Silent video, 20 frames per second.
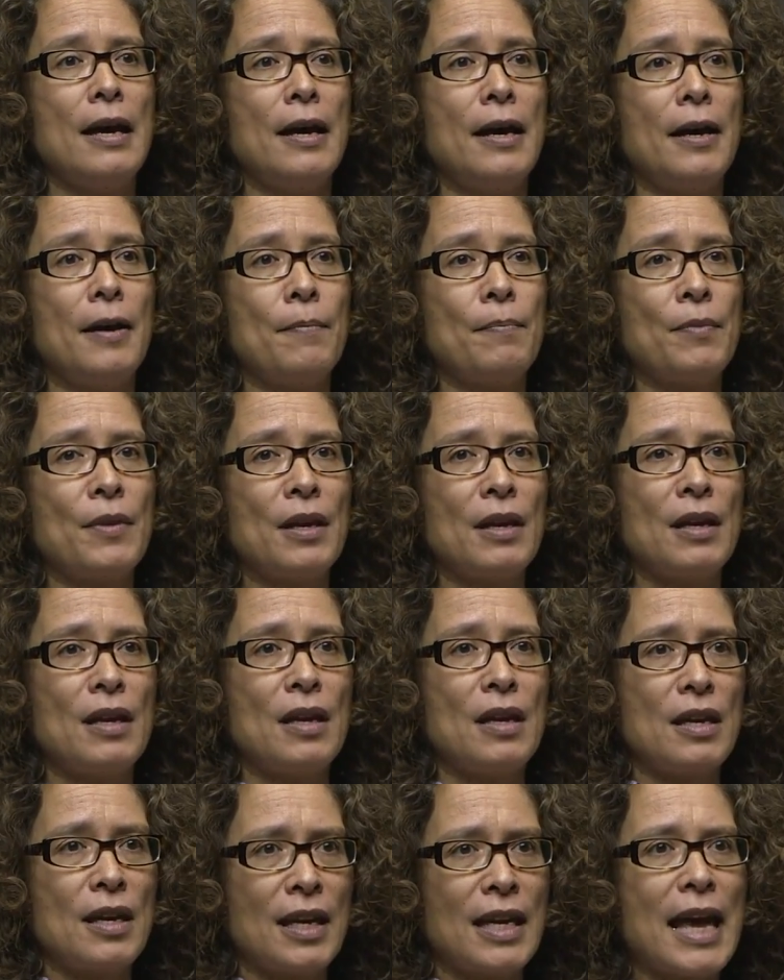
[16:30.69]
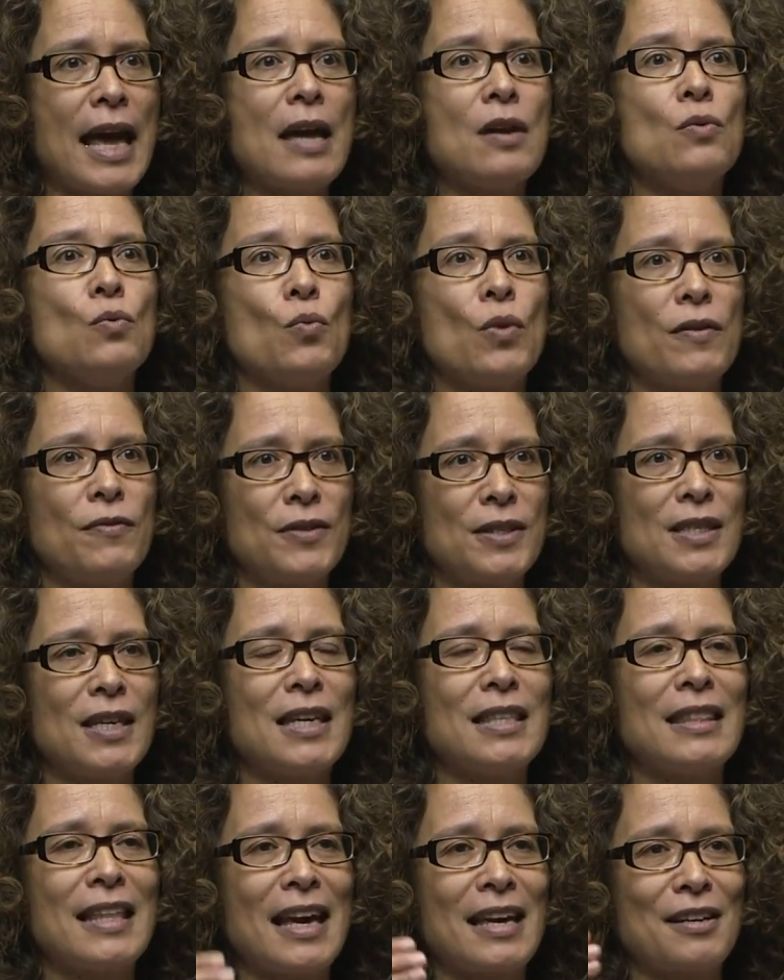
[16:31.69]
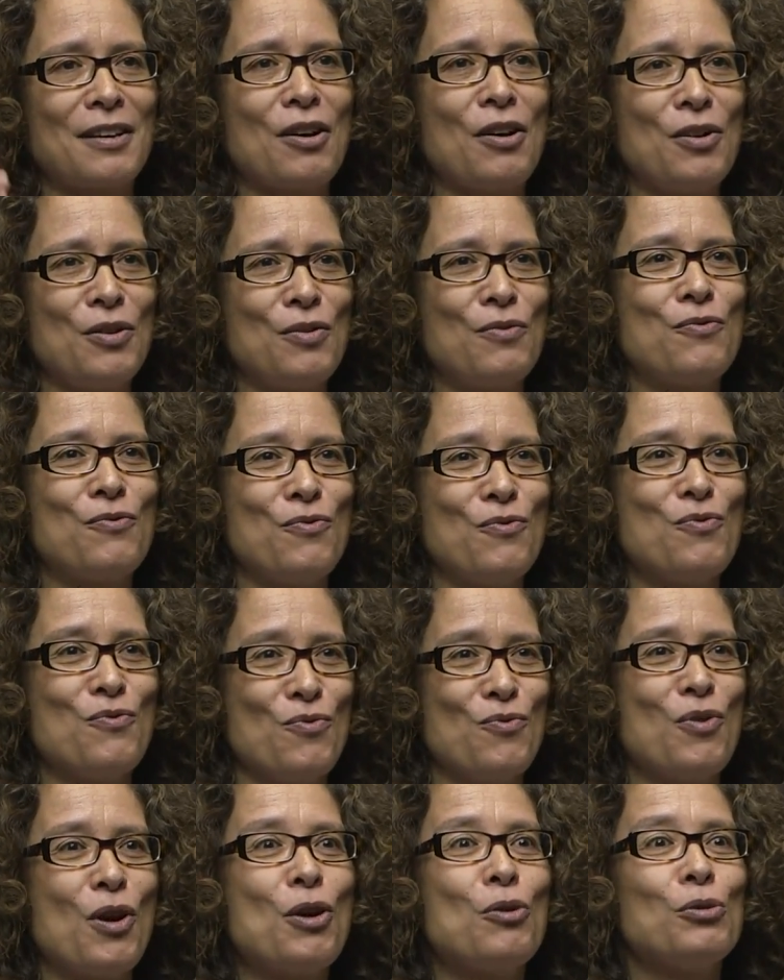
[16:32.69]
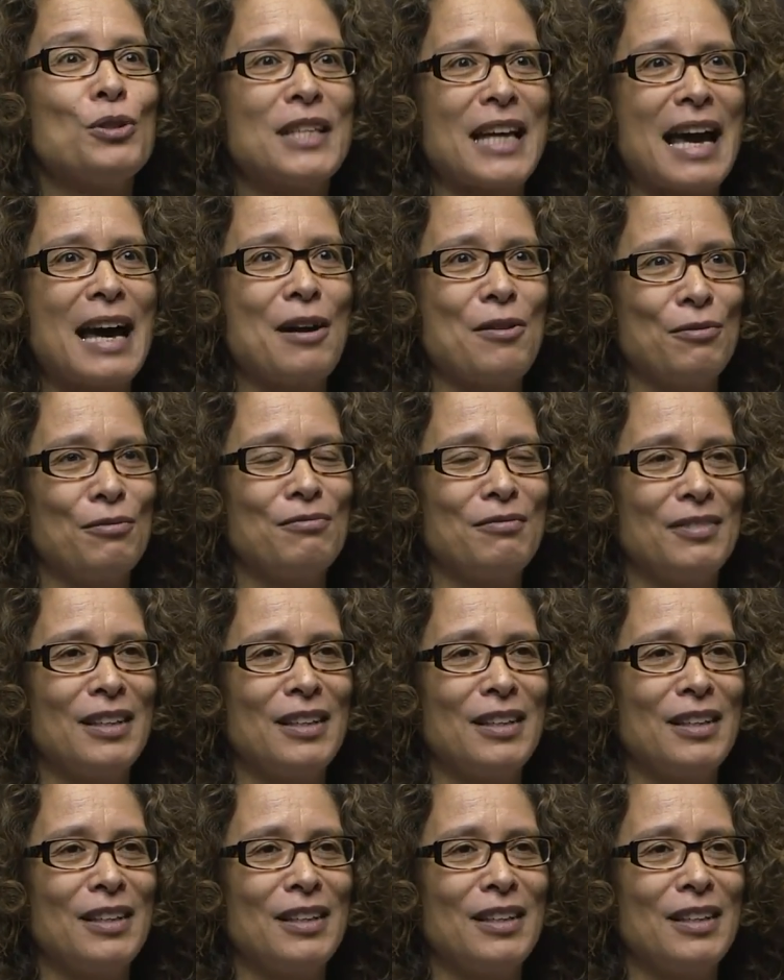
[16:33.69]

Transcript: Again, we've seen that kind of rolled out